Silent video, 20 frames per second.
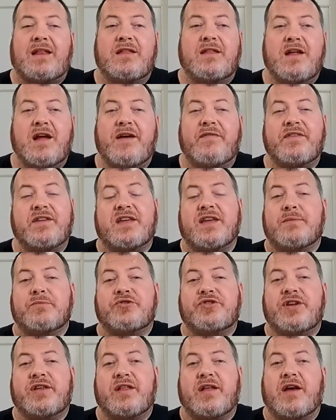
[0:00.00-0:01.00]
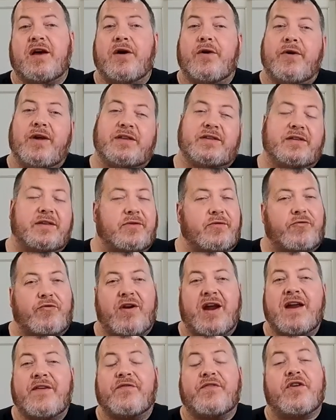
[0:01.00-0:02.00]
Love the kimchi, though. It's
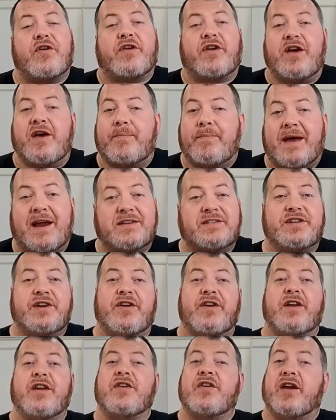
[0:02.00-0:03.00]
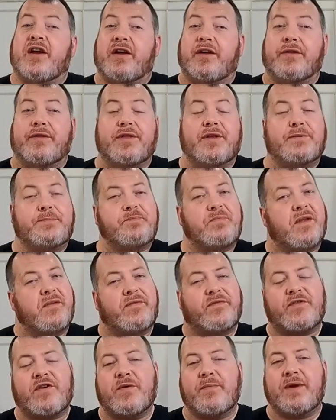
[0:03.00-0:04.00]
great for your gut bacteria and your health.
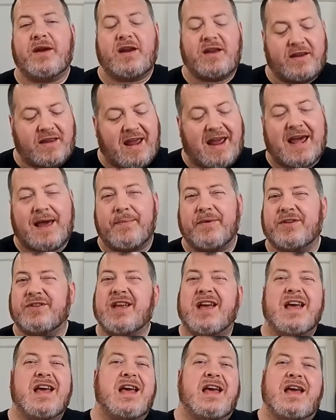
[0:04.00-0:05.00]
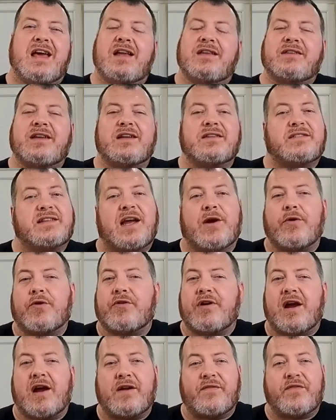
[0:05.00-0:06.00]
Fermented cabbage. It's like
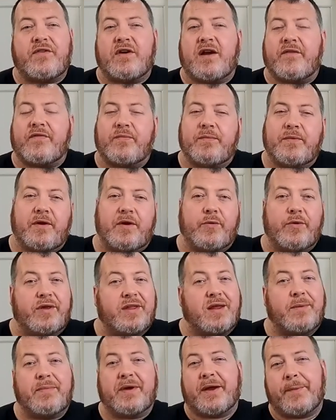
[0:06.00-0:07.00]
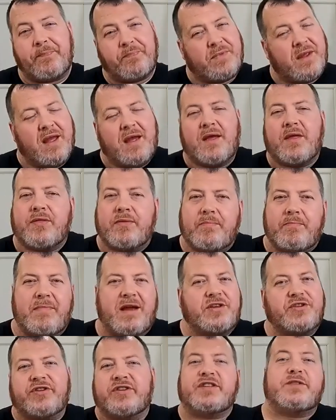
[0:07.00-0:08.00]
sauerkraut if you're not familiar with it, but
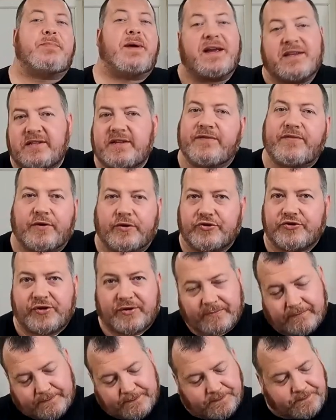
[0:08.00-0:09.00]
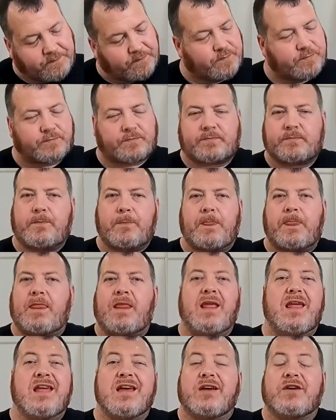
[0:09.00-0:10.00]
imagine a spicy version.
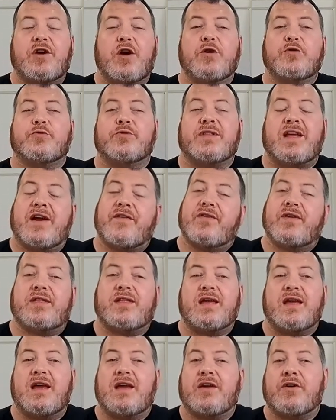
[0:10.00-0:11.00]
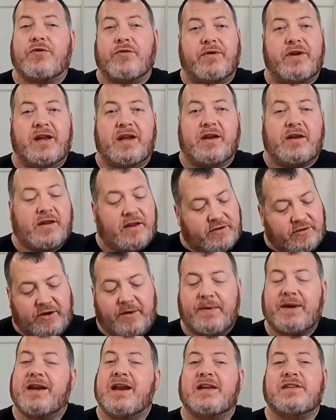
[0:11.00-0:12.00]
Goes with everything Korean. It's
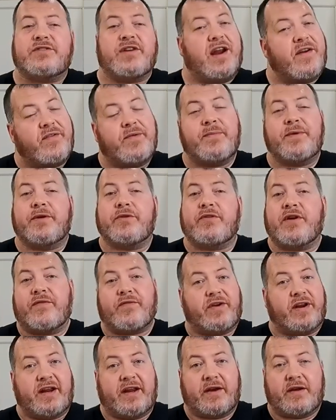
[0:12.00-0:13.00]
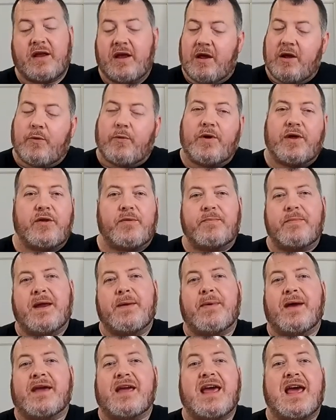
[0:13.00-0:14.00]
going to be next to every meal you ever eat, whether it's
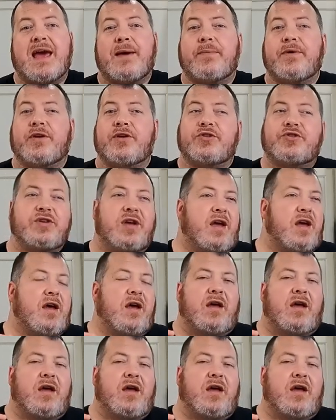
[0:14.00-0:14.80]
made by cabbage,